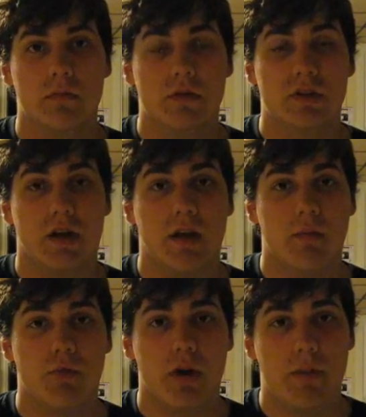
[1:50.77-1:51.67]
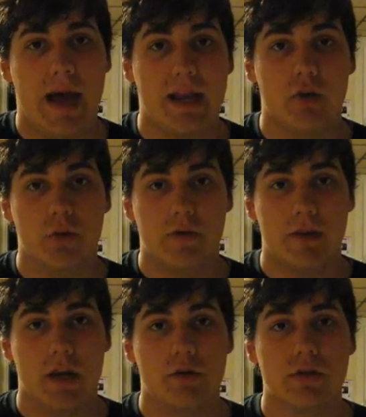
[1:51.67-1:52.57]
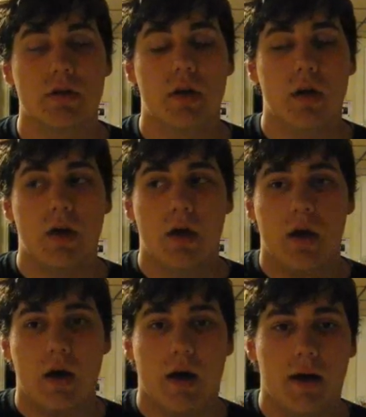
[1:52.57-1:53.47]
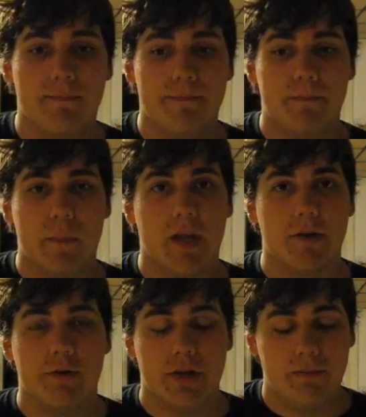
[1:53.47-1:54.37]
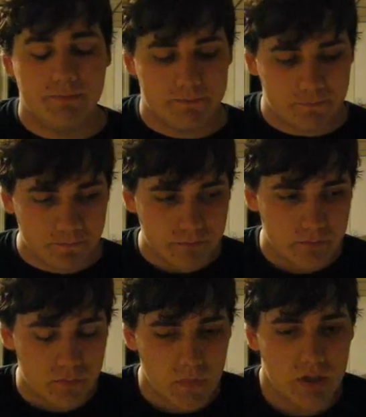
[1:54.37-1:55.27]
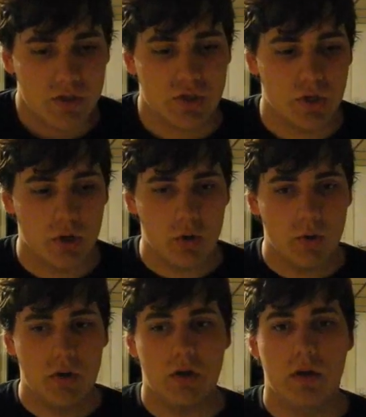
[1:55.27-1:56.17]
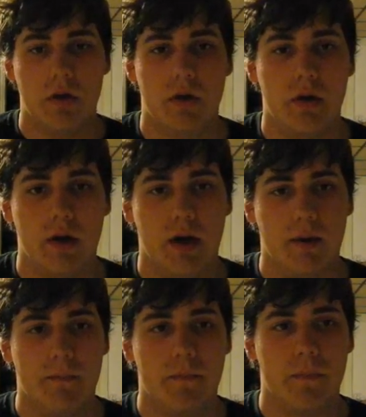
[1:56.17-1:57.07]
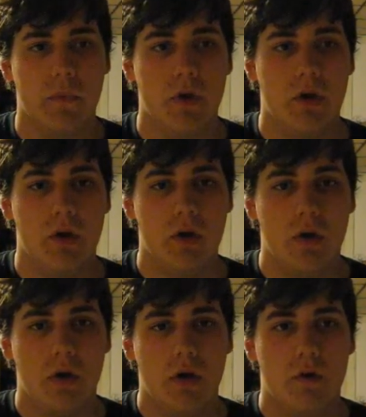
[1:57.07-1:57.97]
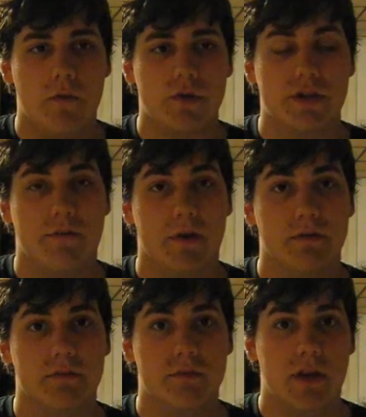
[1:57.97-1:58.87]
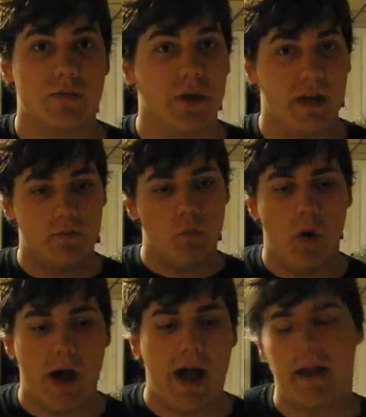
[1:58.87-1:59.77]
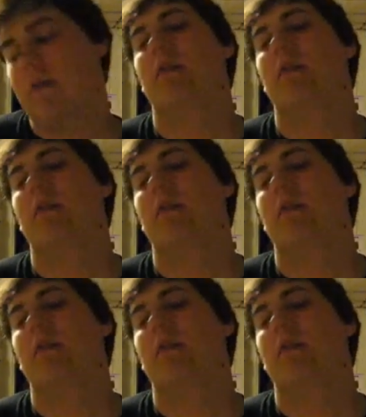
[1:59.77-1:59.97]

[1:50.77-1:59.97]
sucking pretty bad at doing videos, um, me included. So um, first off I'll explain why.